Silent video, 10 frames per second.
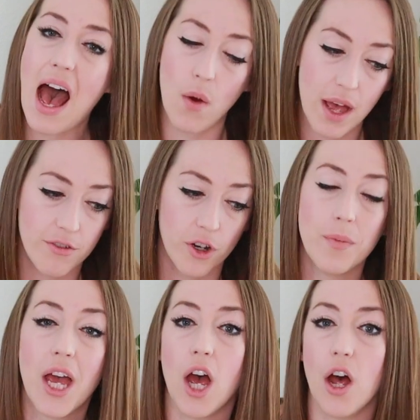
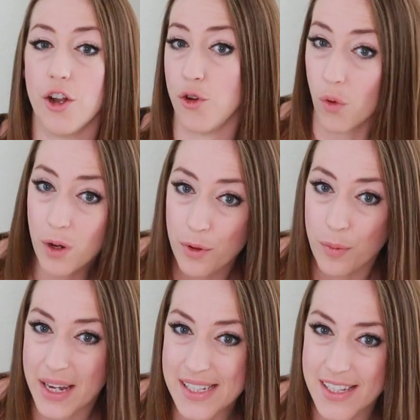However, on a
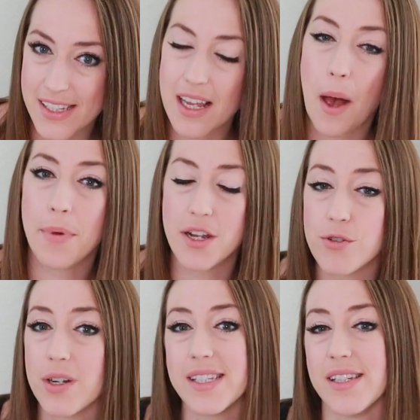normal basis,
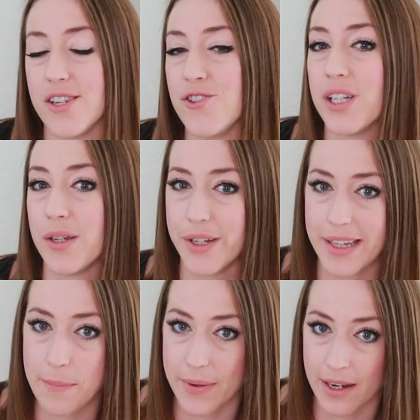Pinterest is usually
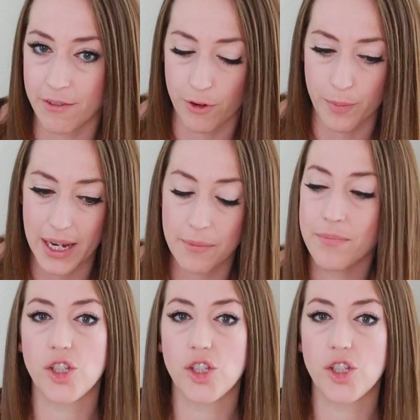really big for me.